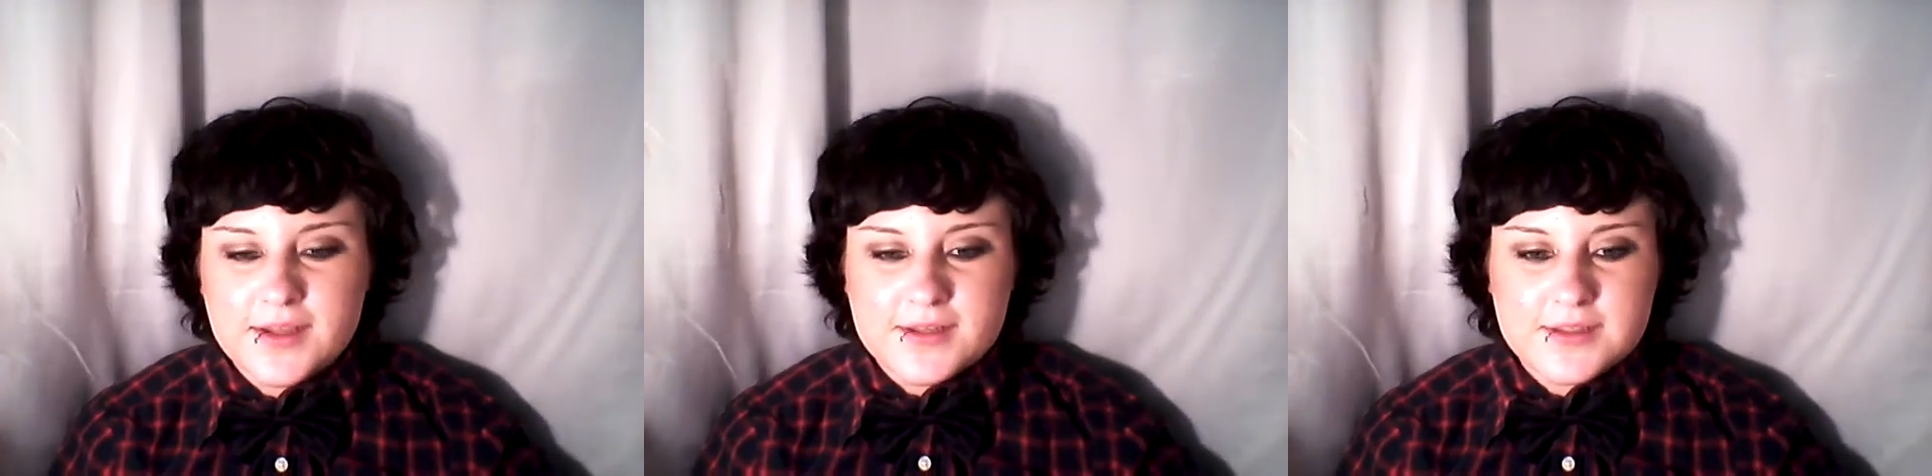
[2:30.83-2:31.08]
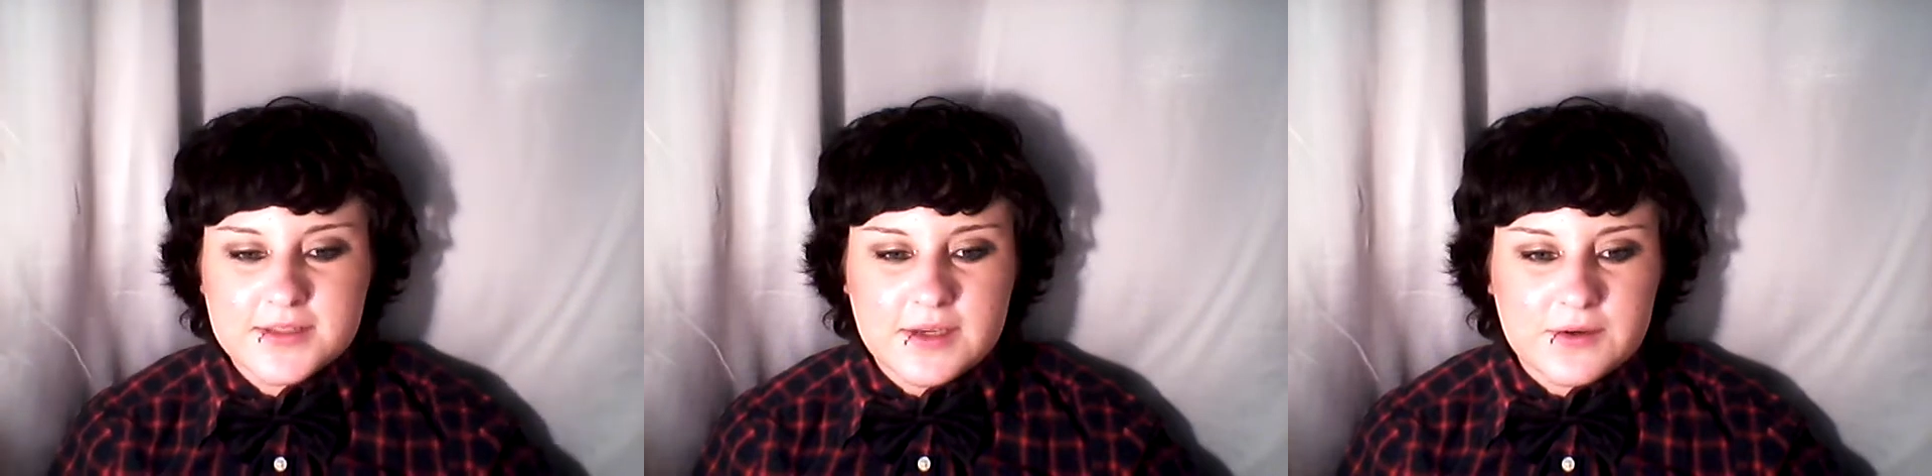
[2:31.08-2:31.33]

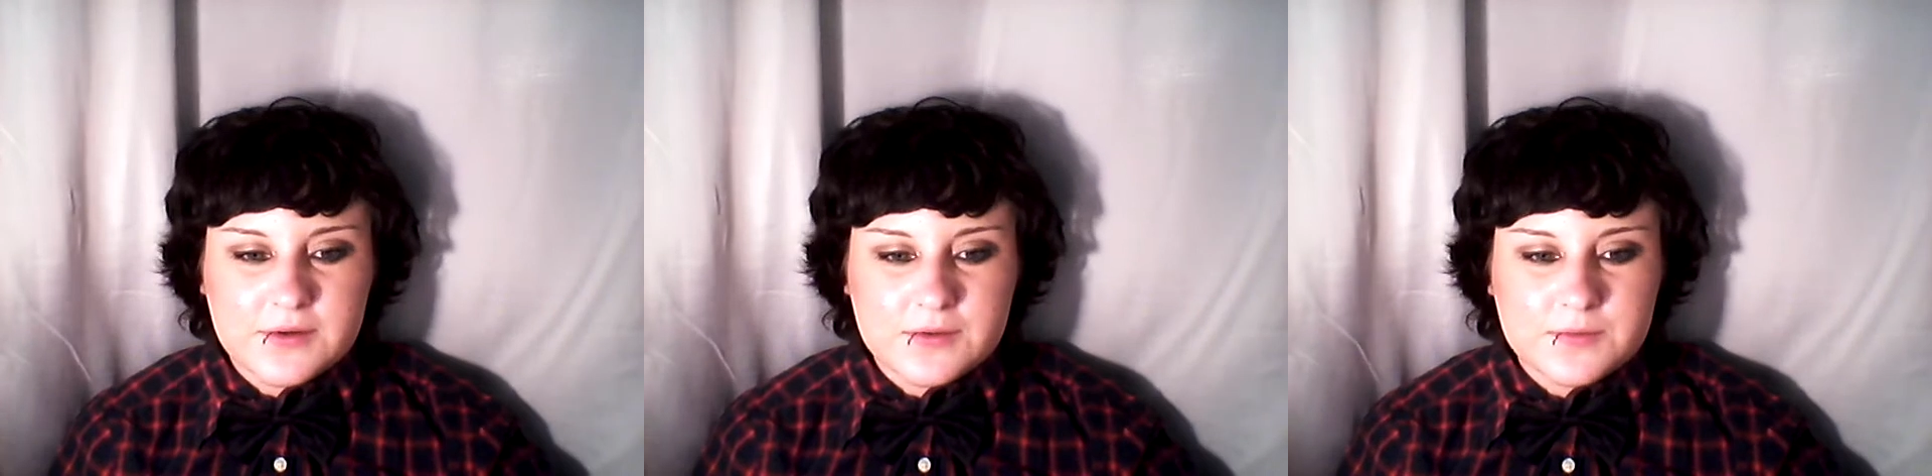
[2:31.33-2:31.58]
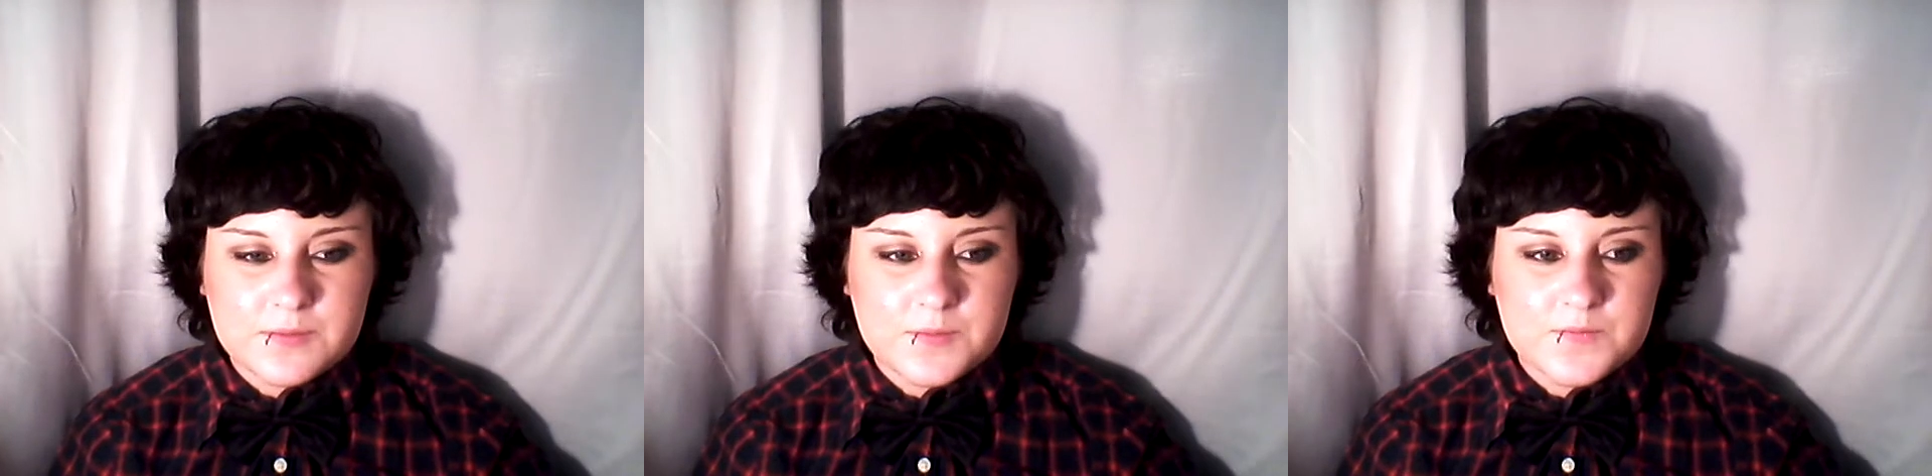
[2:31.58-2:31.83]

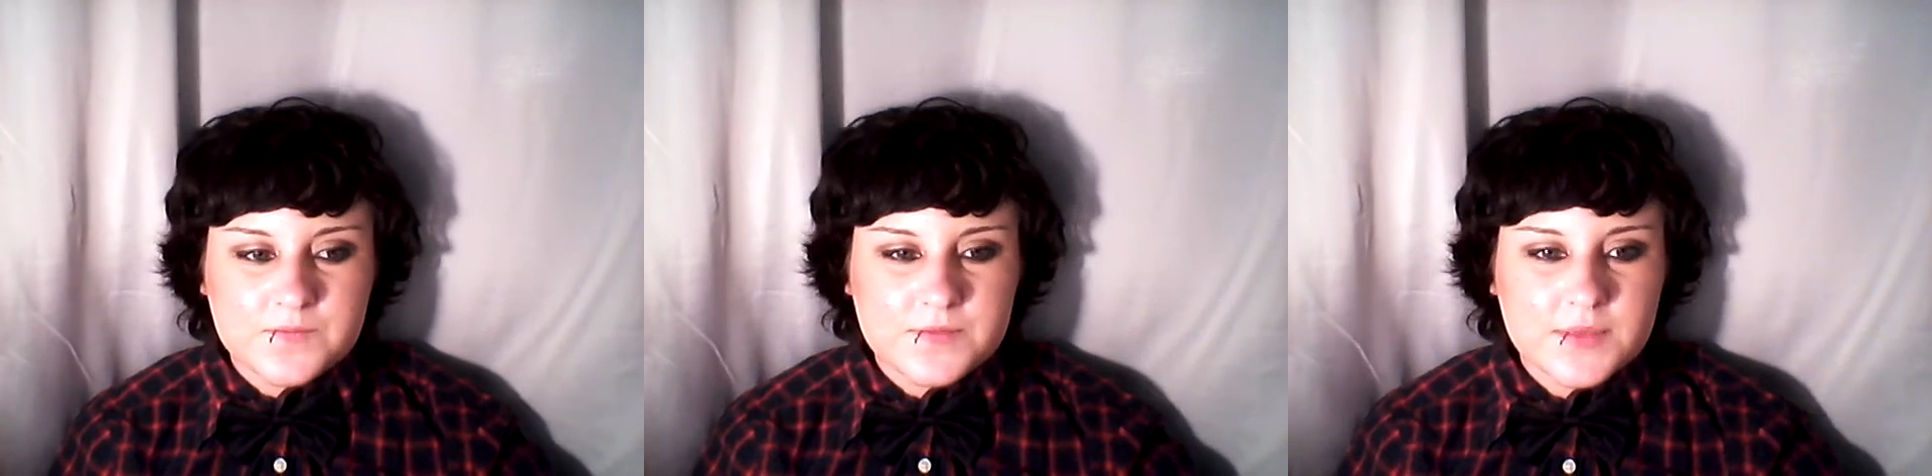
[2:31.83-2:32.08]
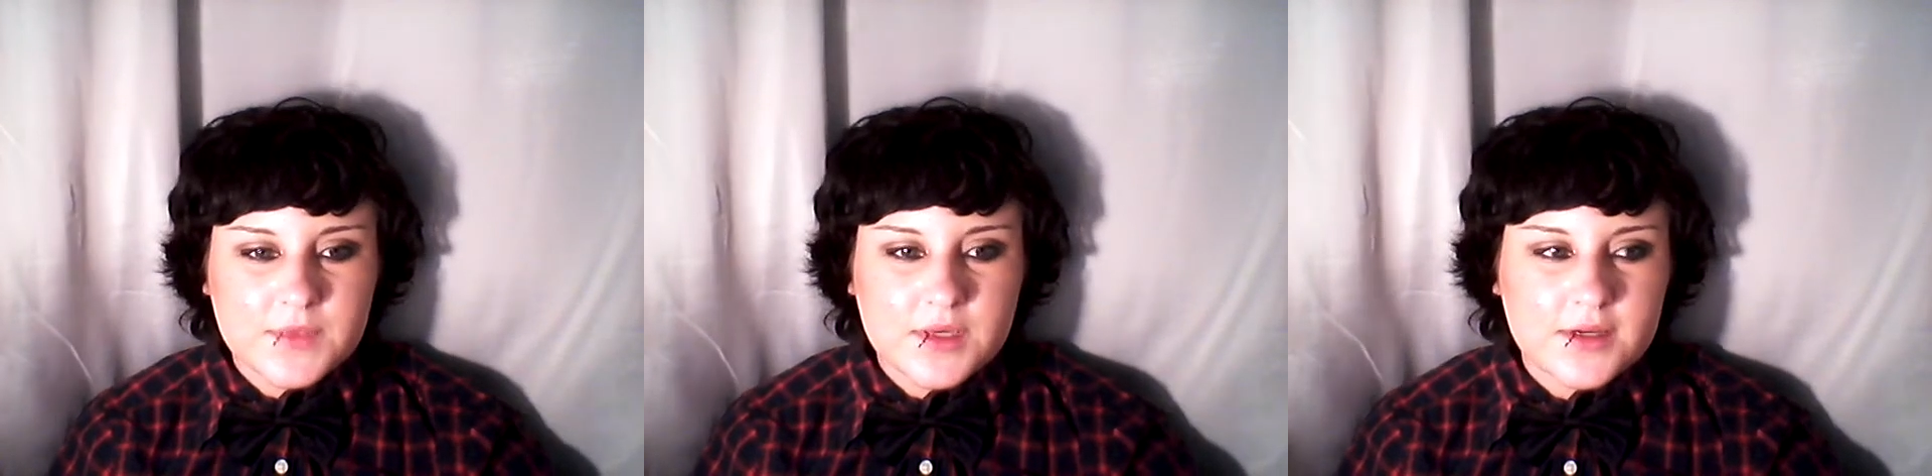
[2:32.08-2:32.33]
So
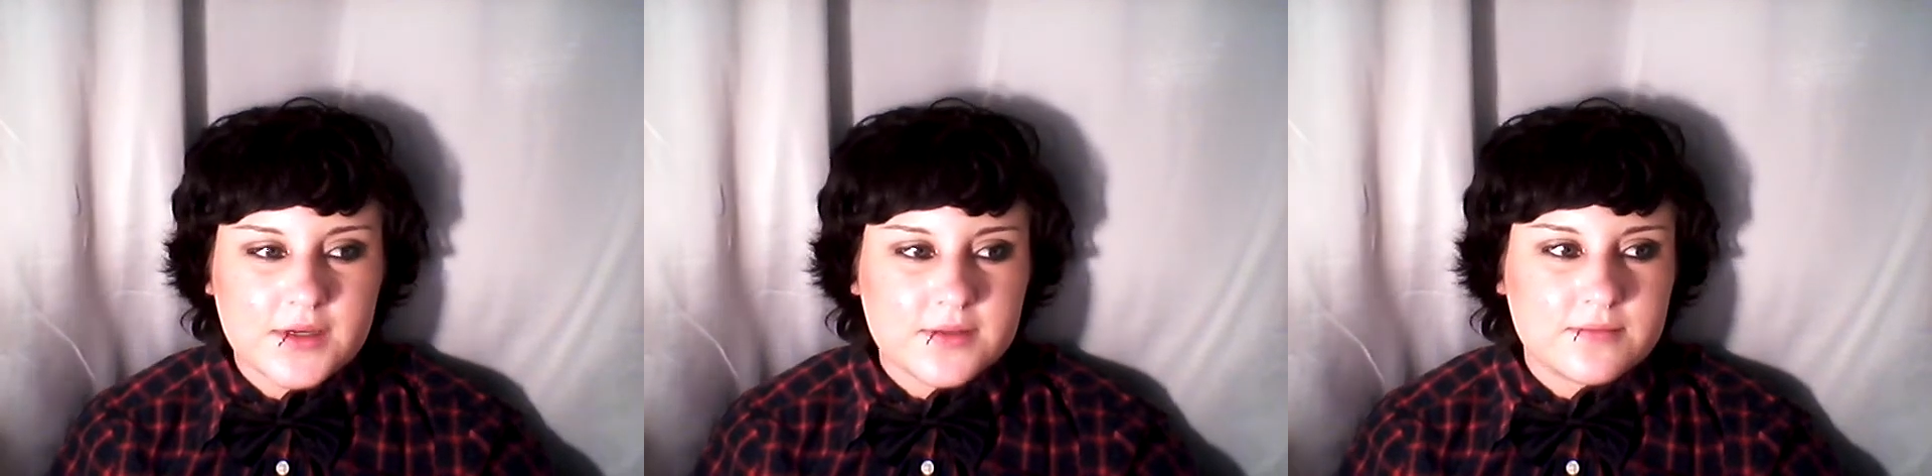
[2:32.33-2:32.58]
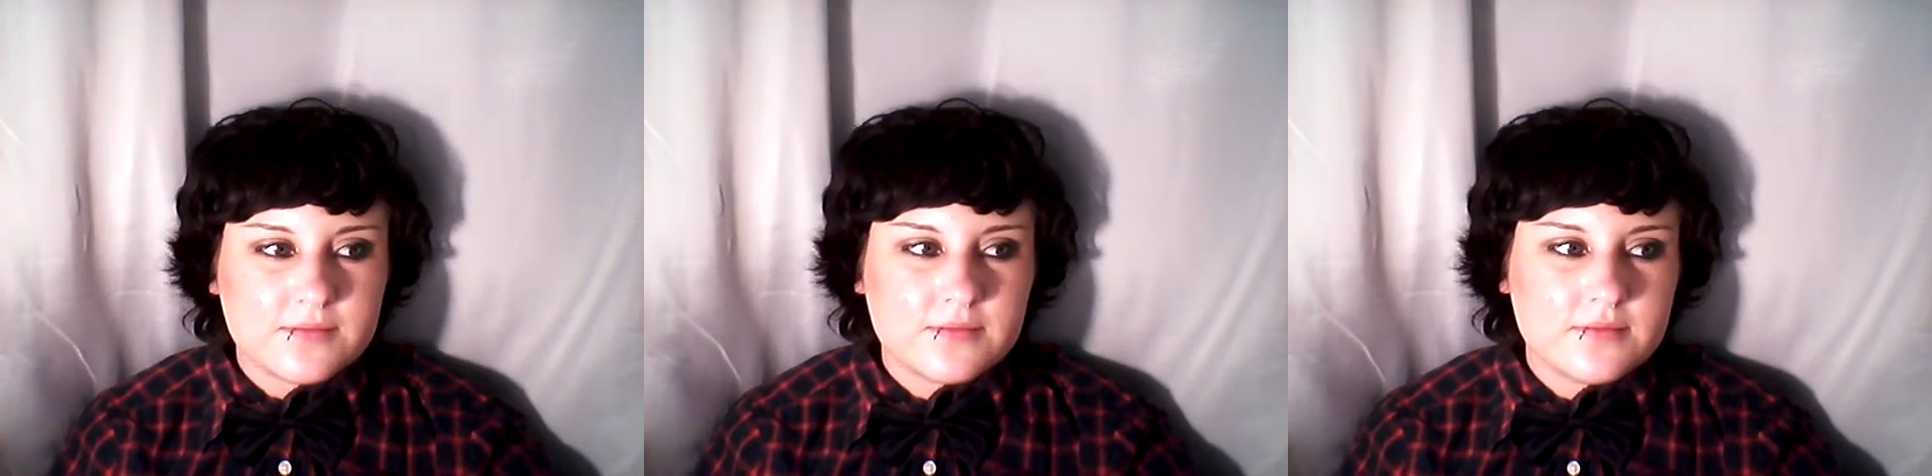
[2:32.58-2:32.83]

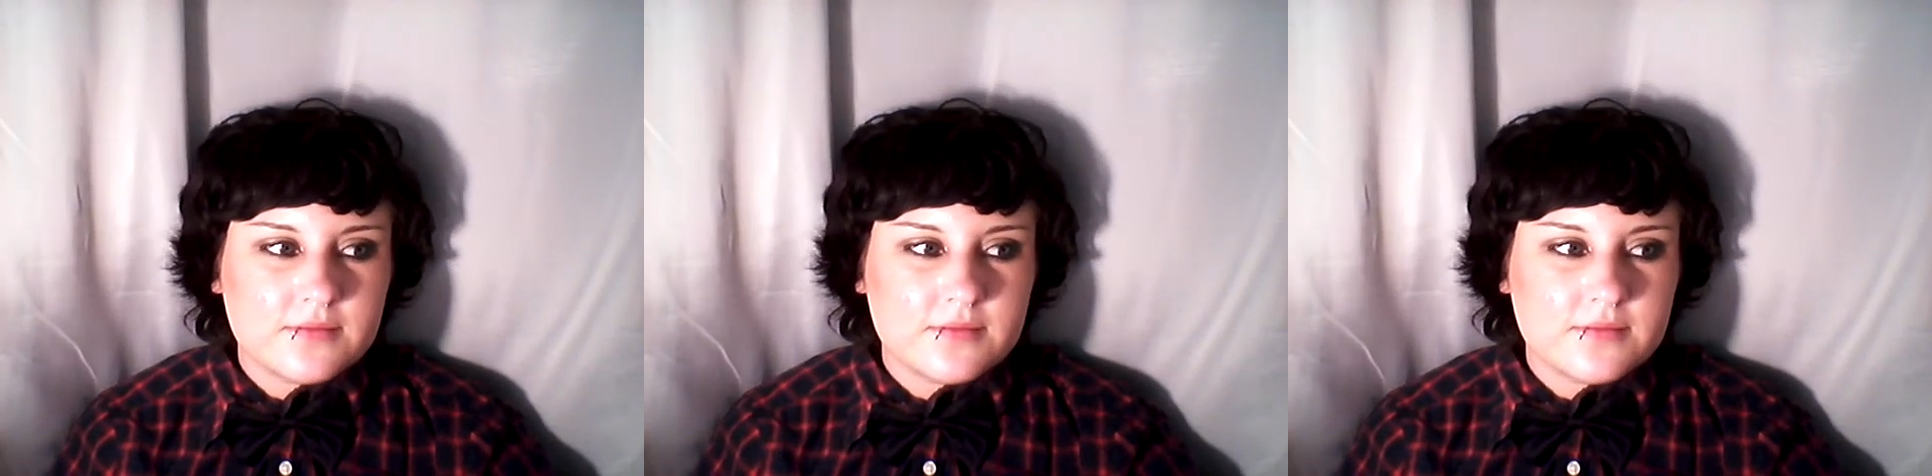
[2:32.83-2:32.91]
I